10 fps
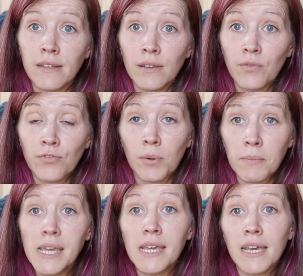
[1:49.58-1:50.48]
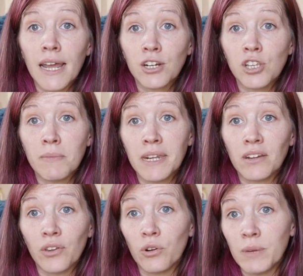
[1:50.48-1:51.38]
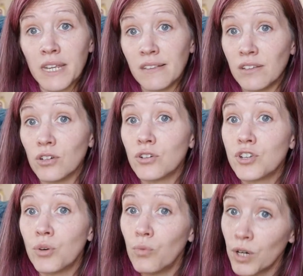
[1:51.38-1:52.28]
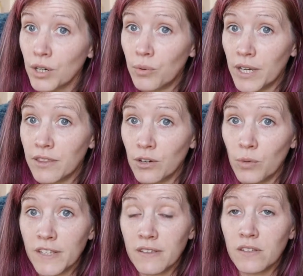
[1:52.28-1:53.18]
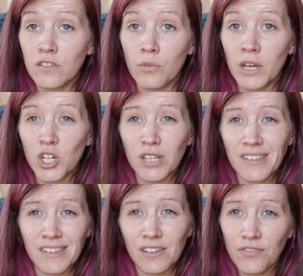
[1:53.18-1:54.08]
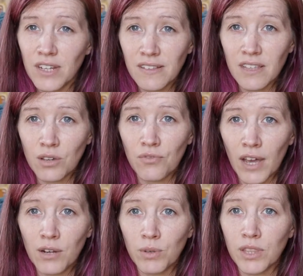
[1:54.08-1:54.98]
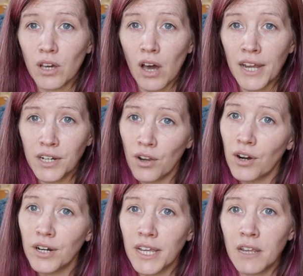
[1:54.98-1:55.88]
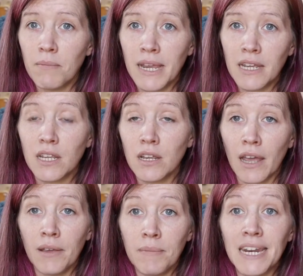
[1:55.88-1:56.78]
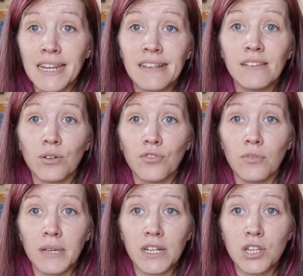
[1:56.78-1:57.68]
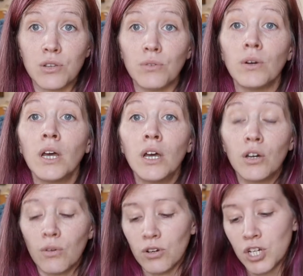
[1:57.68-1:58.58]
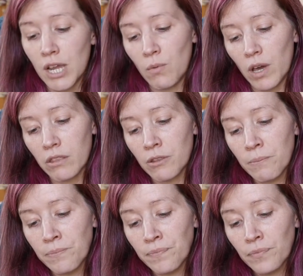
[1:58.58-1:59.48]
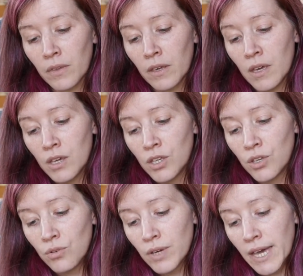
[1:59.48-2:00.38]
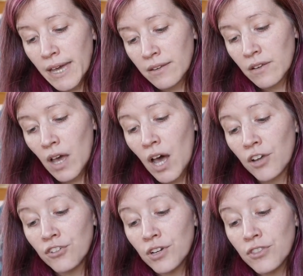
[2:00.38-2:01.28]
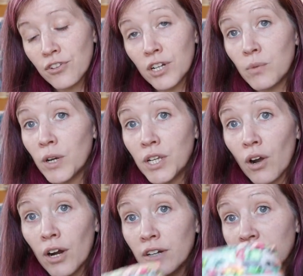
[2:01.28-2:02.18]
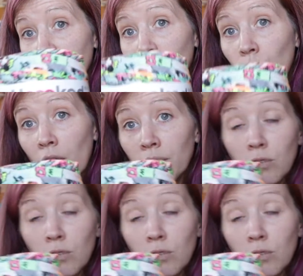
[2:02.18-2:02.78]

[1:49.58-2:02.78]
for me, it actually made it a little bit easier to work with. There wasn't so much stiffness that you find with the cotton yarn, and it made it easier for me to crochet with. You get 131 yards in one,